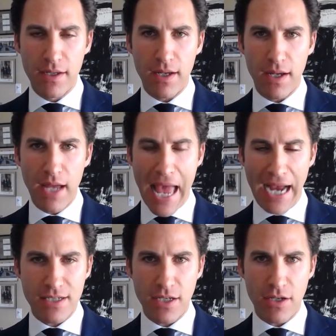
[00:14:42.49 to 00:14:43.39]

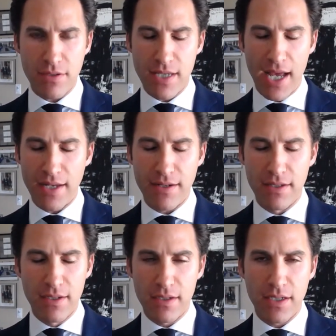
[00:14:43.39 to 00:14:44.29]
Axios had
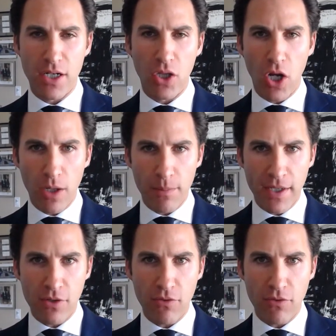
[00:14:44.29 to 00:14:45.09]
an alarming